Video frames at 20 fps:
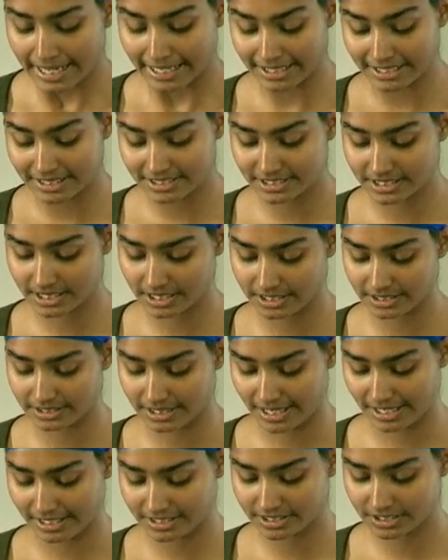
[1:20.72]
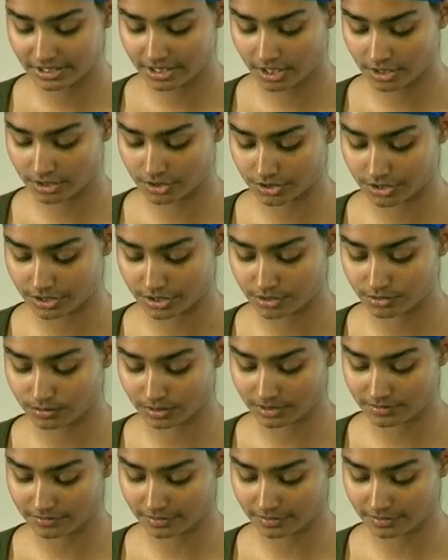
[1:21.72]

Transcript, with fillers: India in the 1800s was